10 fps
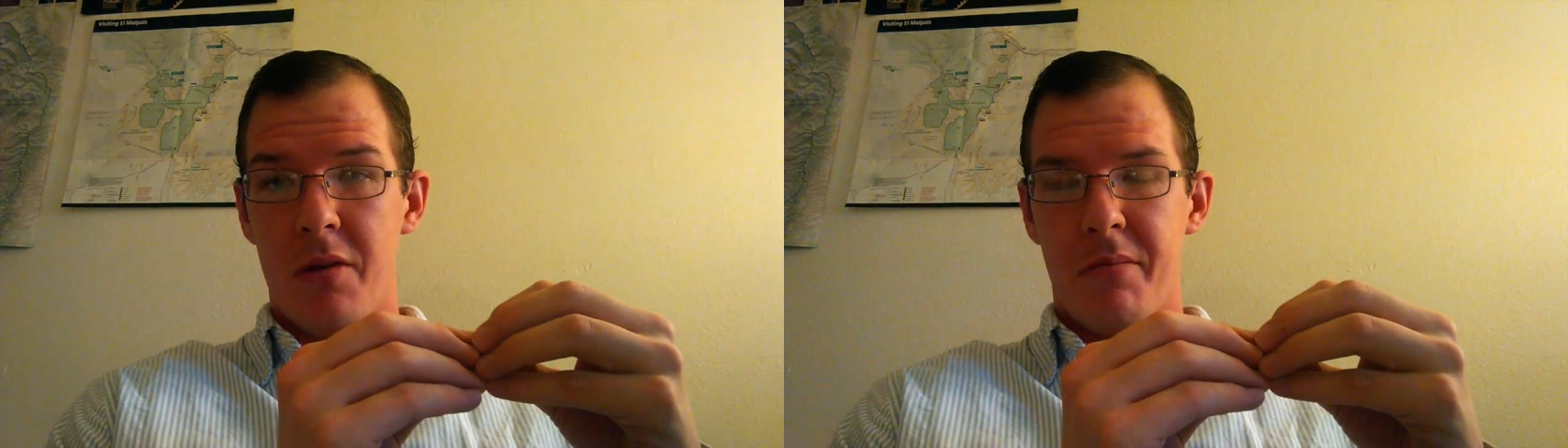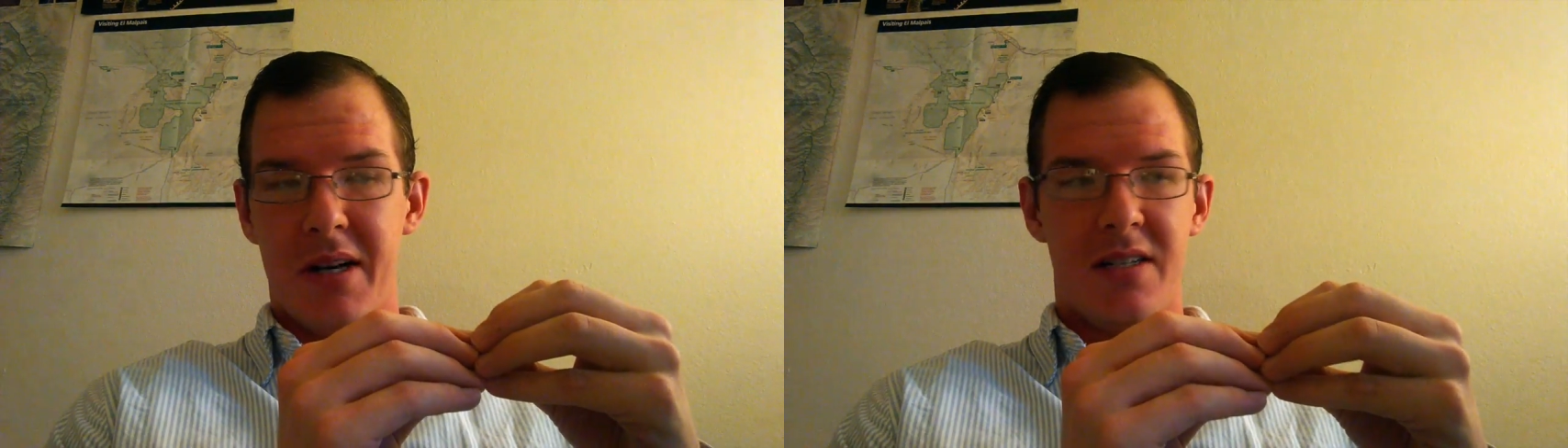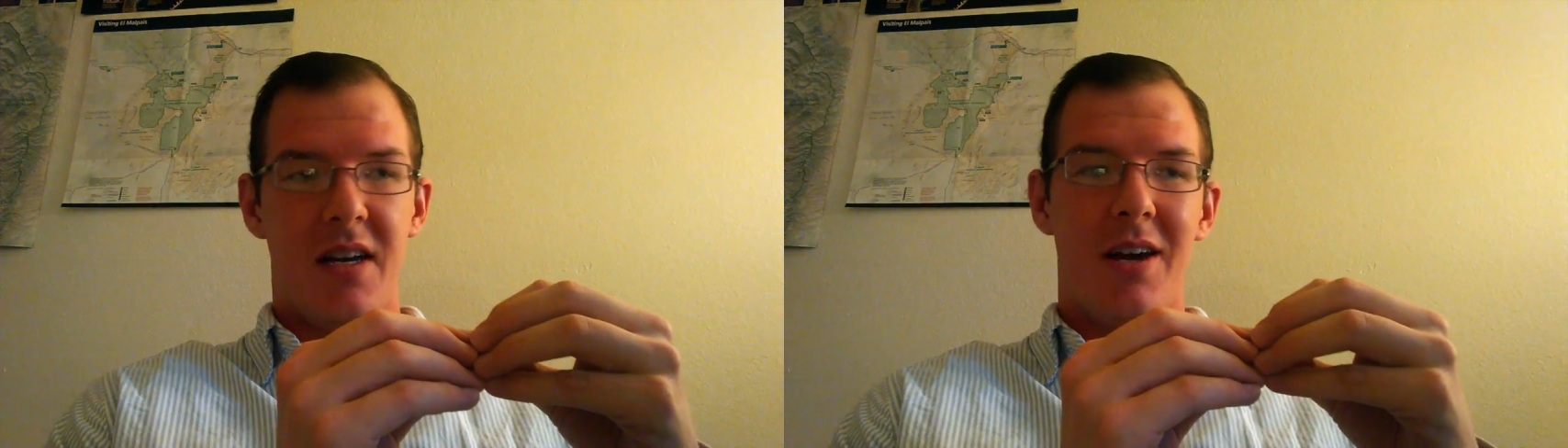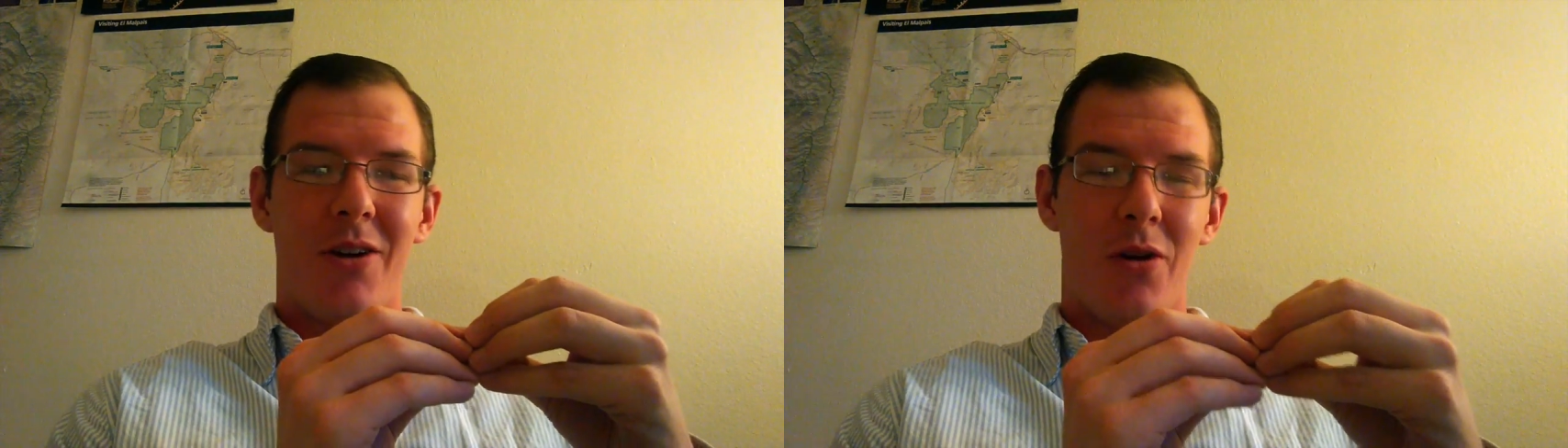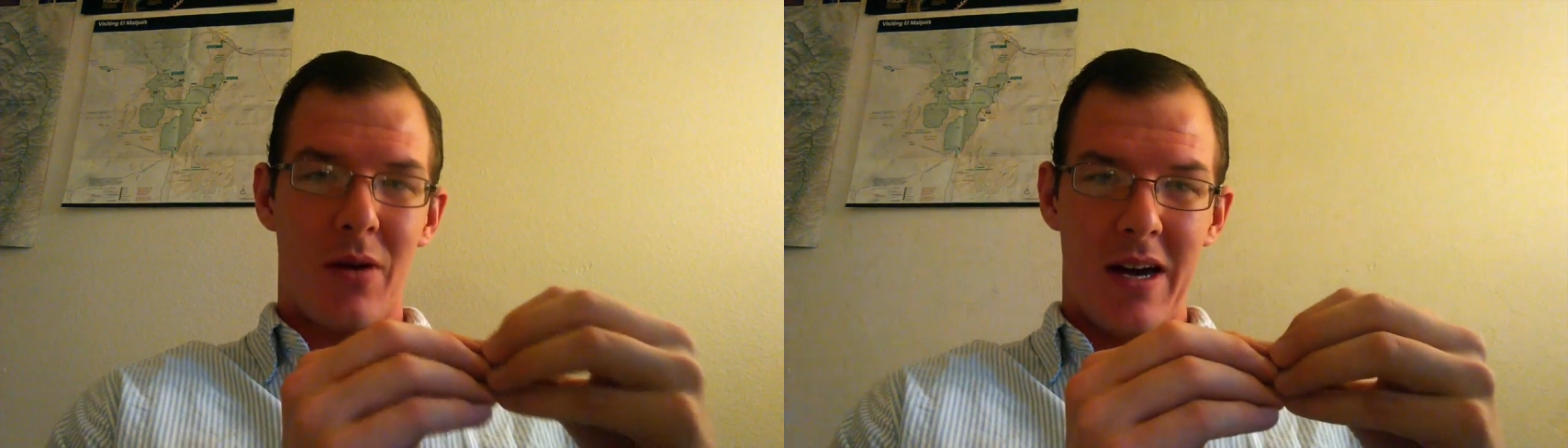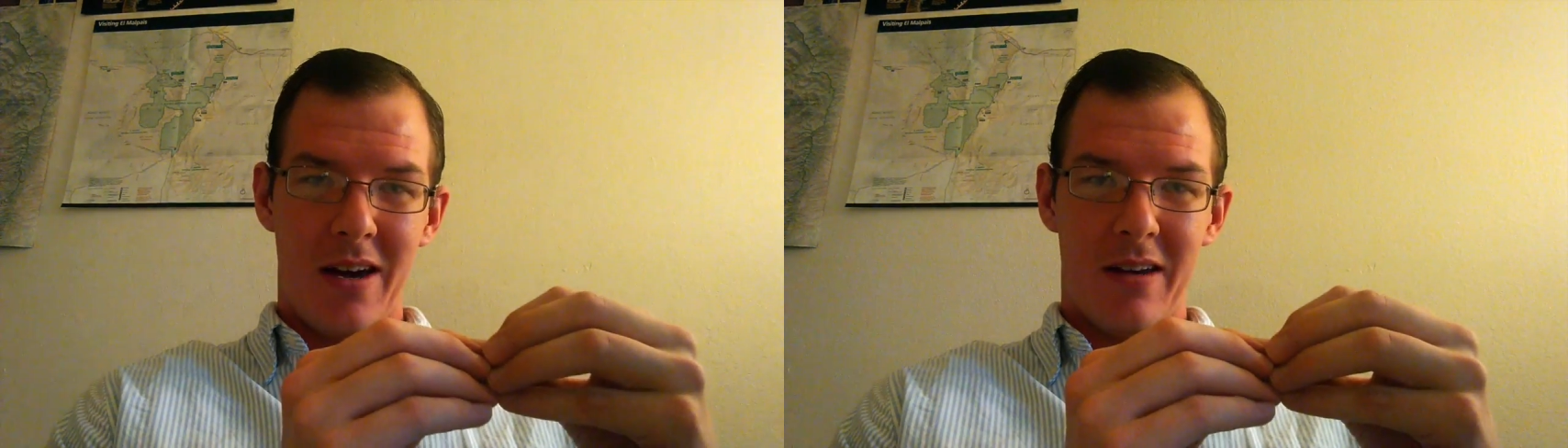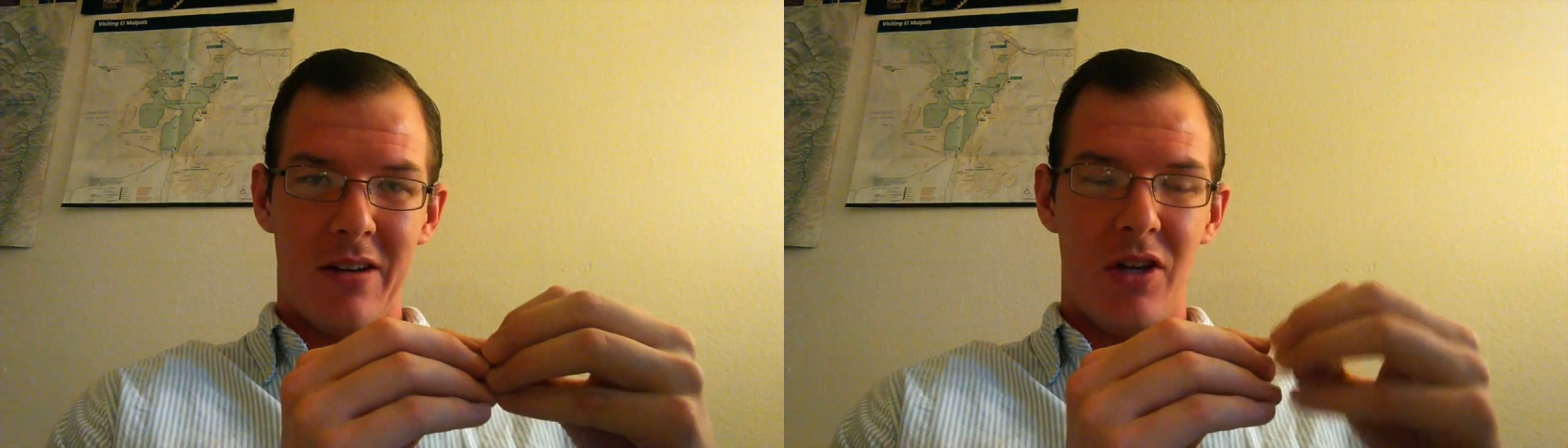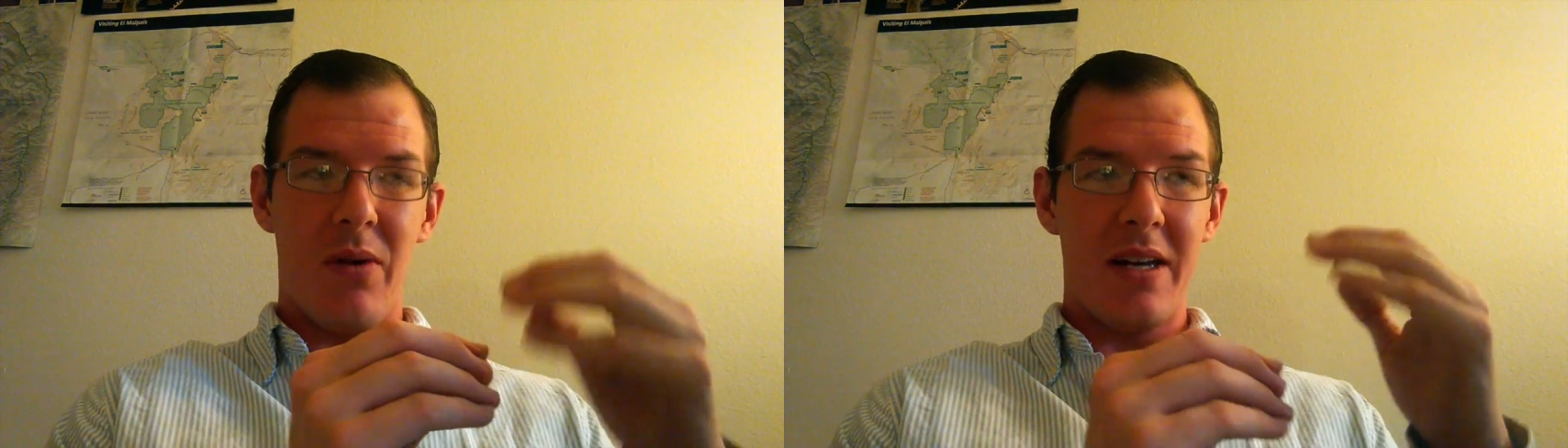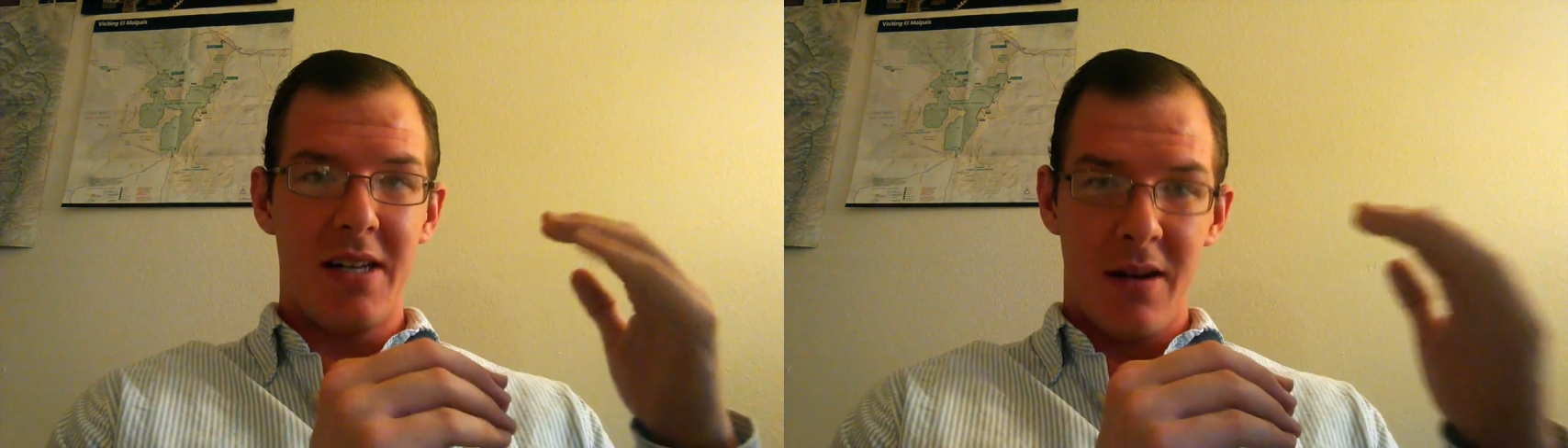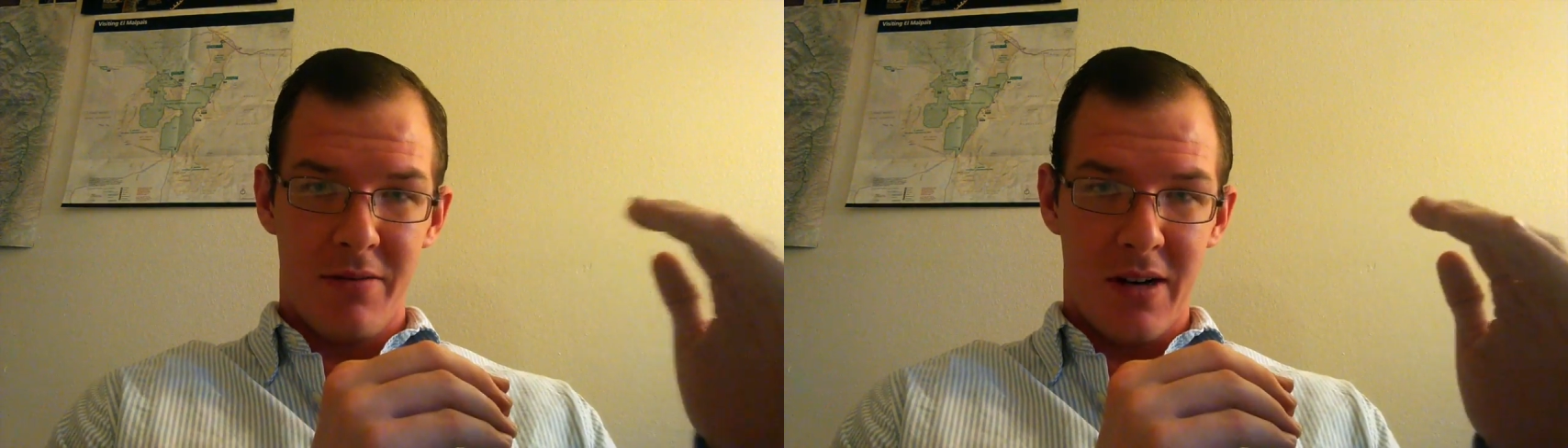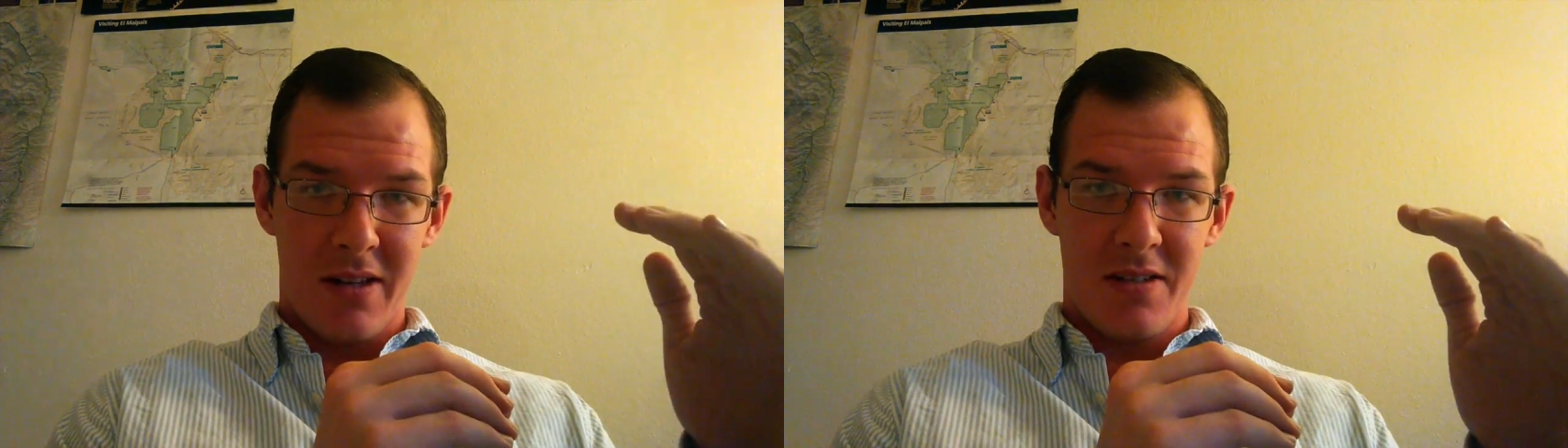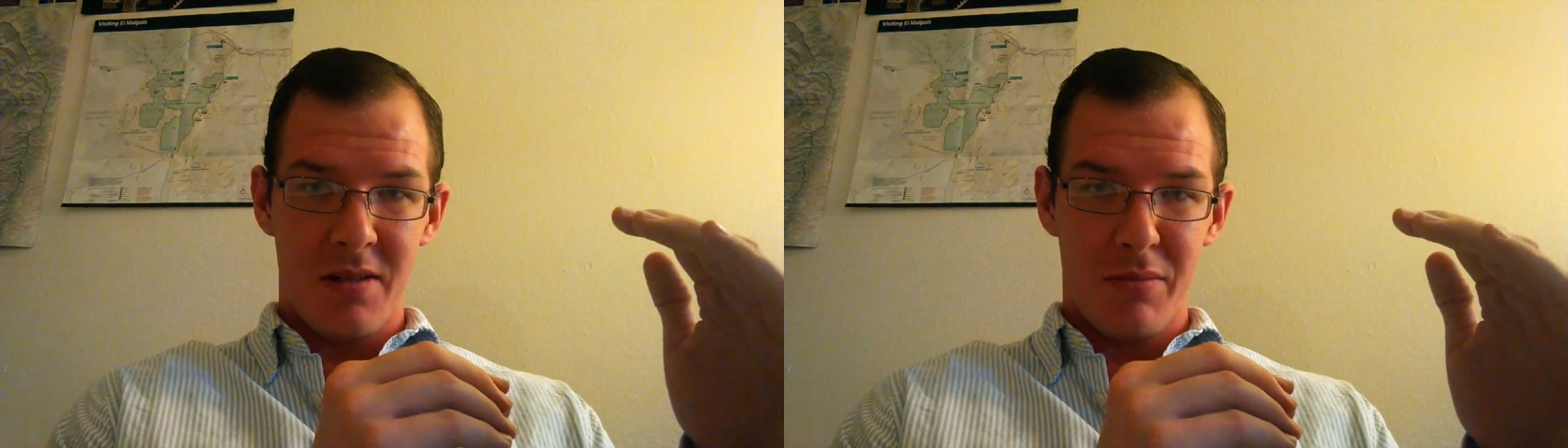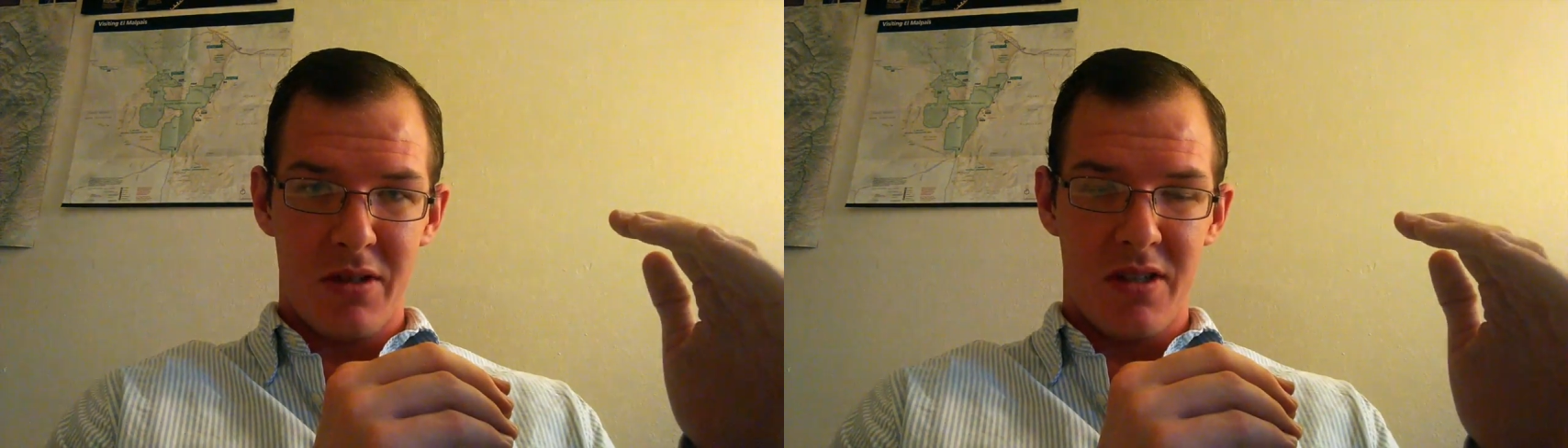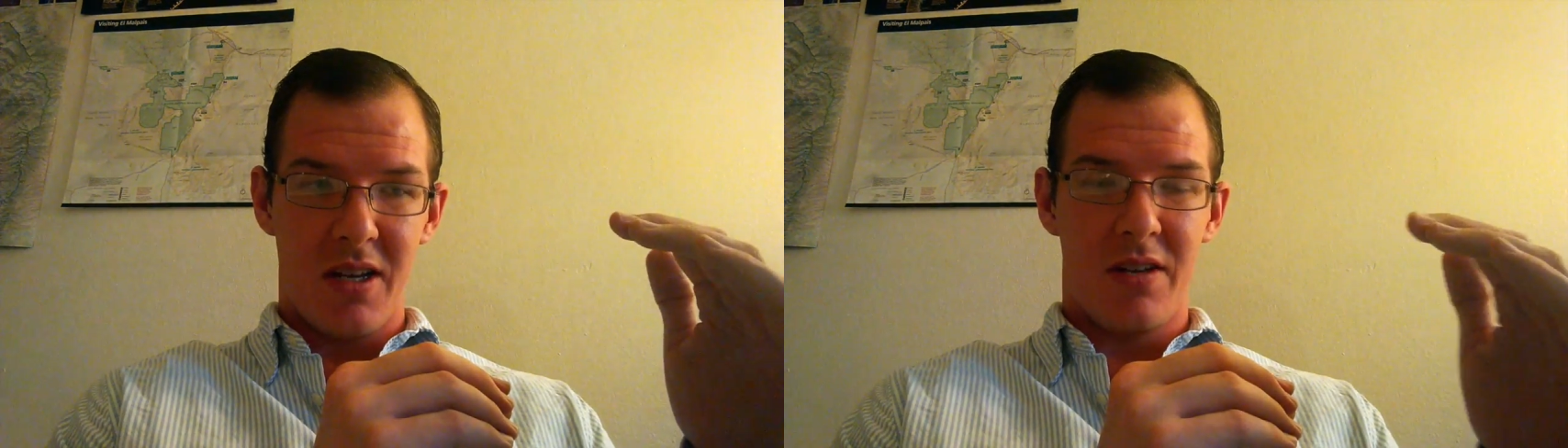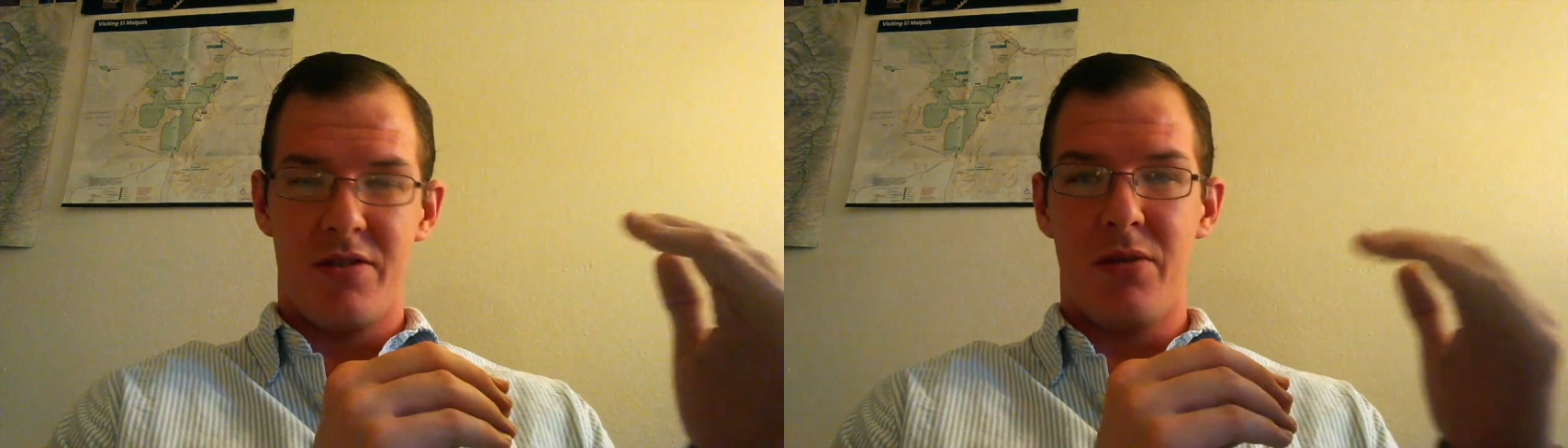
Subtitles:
by saying, okay, you identified the simplest things,